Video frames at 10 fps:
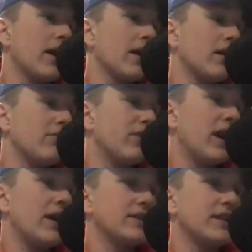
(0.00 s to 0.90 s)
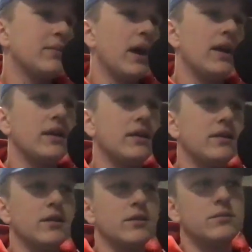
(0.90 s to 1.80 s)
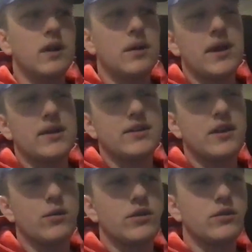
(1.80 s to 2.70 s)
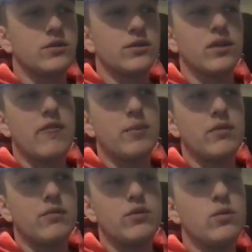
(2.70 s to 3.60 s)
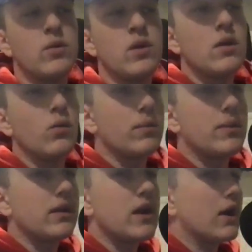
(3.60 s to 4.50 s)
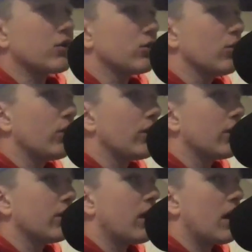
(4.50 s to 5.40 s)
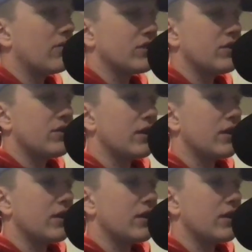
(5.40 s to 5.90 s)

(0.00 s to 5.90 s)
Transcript: going to advise anybody, I'm not going to tell you what to do with your life, but if you want to be a doctor, lawyer, obviously you need a